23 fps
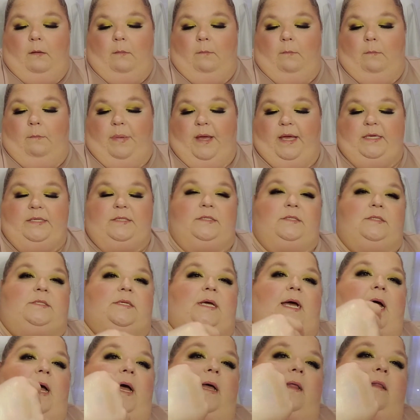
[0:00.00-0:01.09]
best
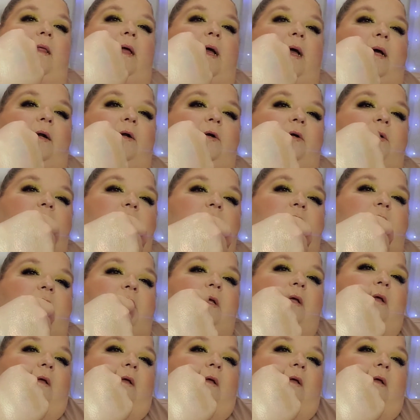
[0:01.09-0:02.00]
highlighters